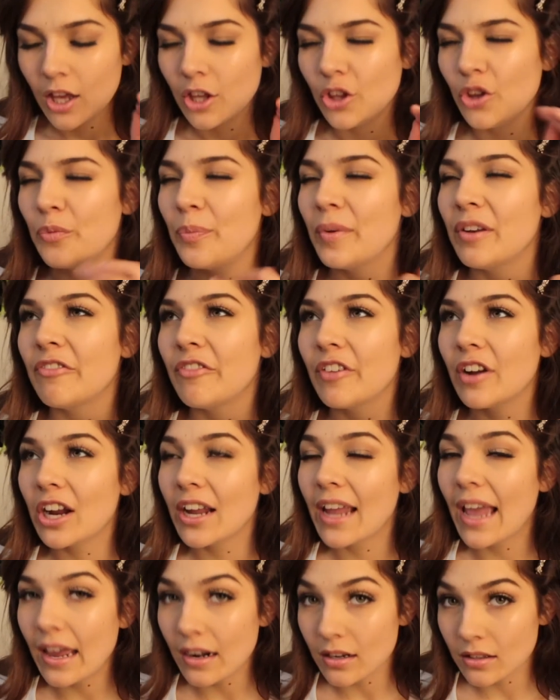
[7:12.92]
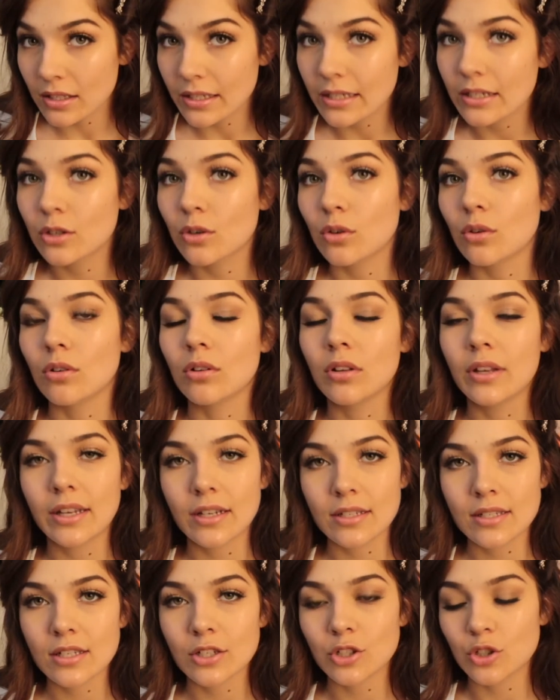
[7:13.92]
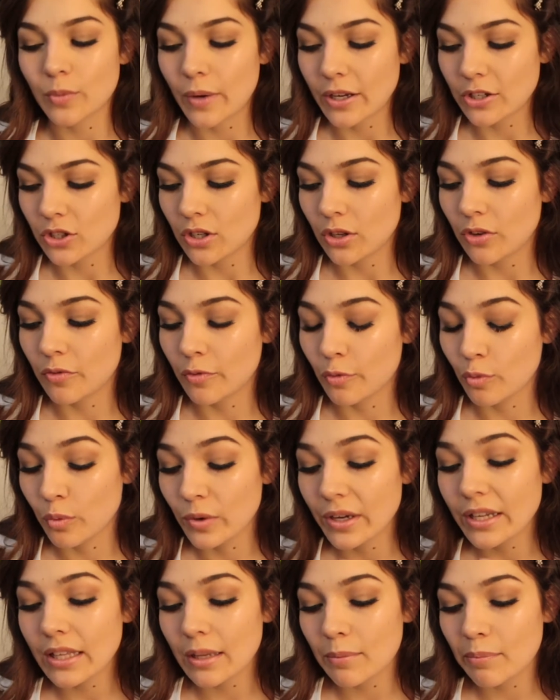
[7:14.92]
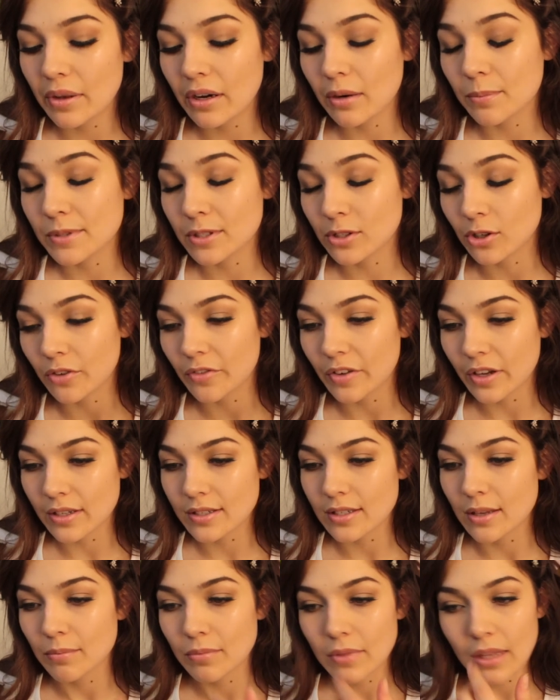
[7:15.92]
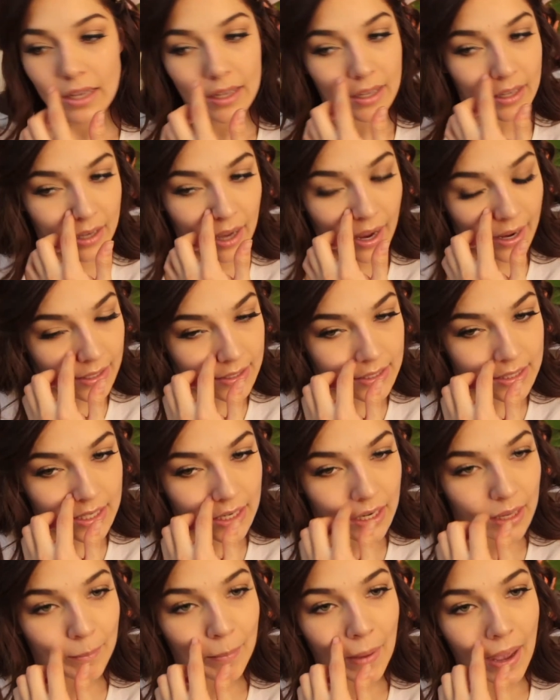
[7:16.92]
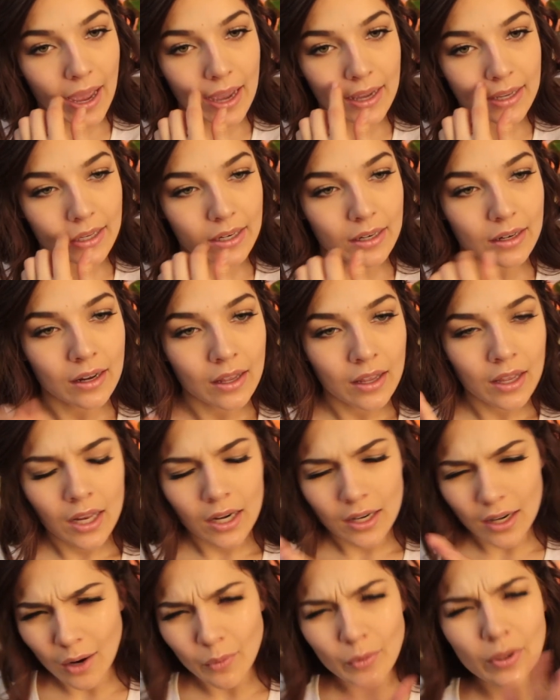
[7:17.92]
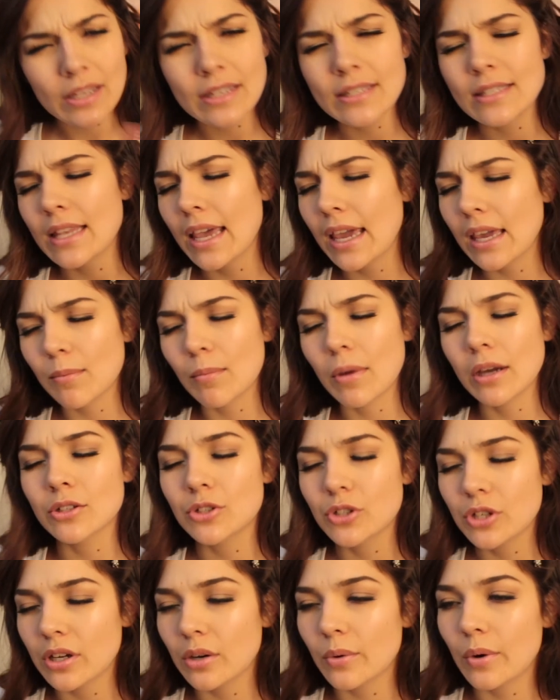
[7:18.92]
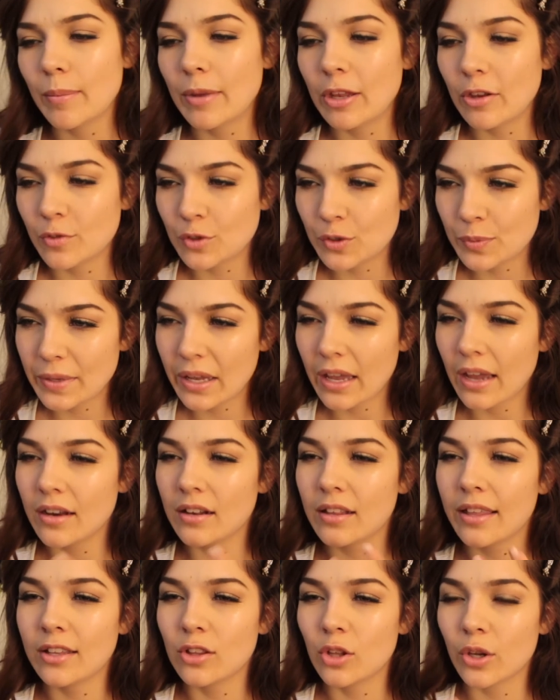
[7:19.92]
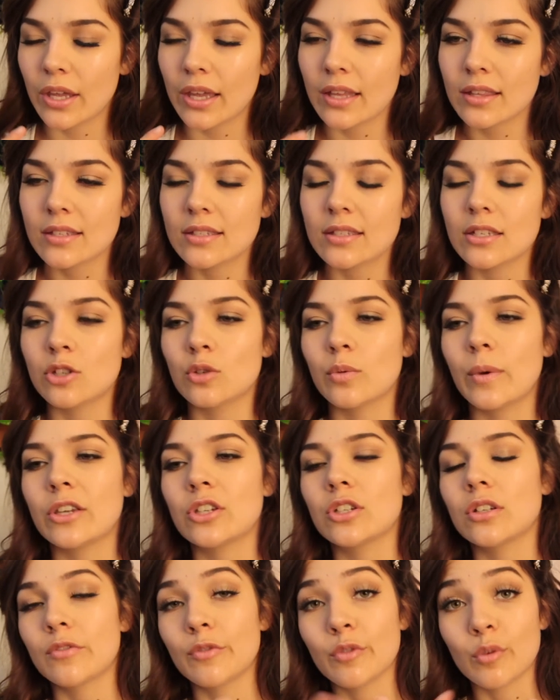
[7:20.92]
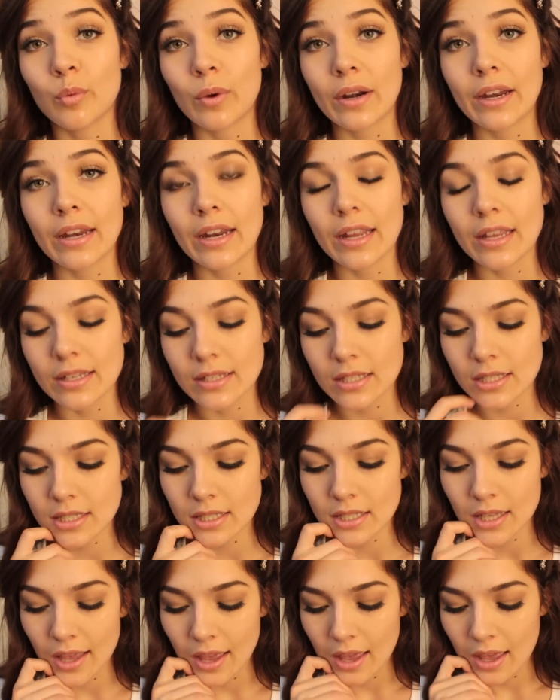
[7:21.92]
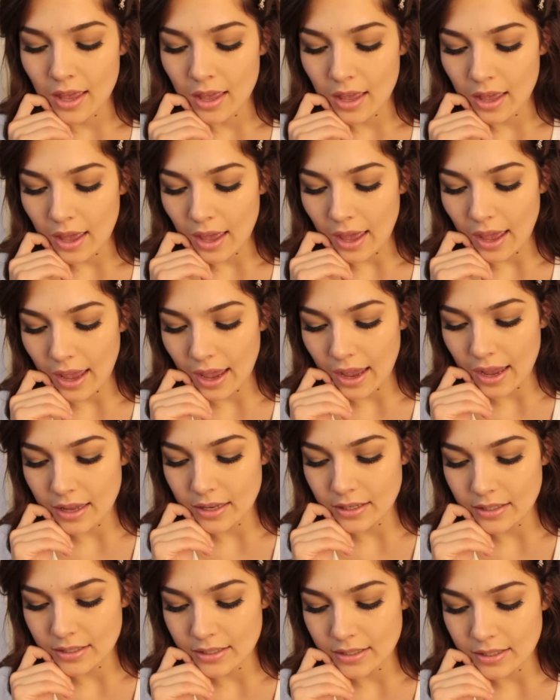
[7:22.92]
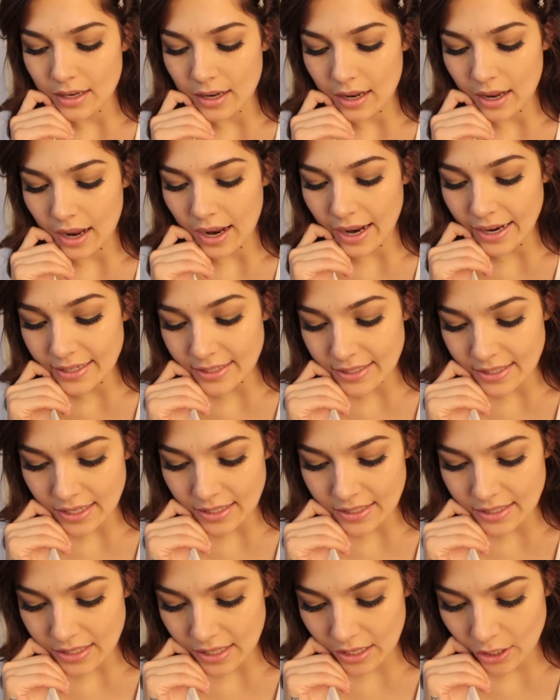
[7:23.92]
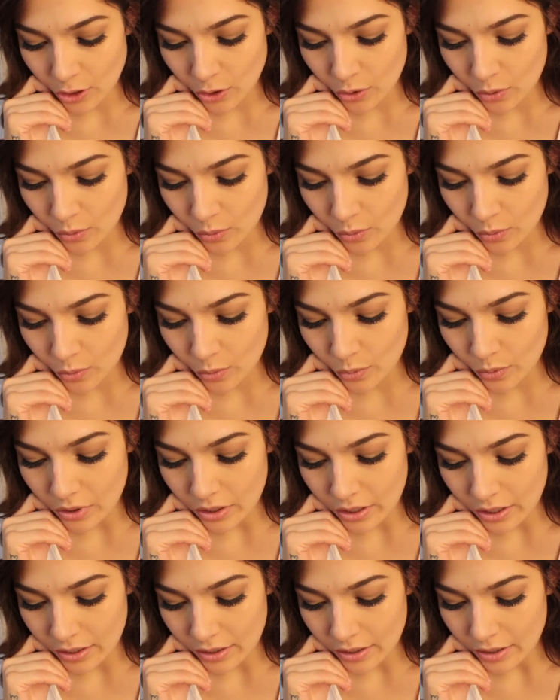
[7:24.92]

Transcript: You've been very analytical in a situation. You've really been observing something and kind of sitting back and not really saying much, you know what I mean? You've just been kind of like looking at the situation for what it is. And I sense that you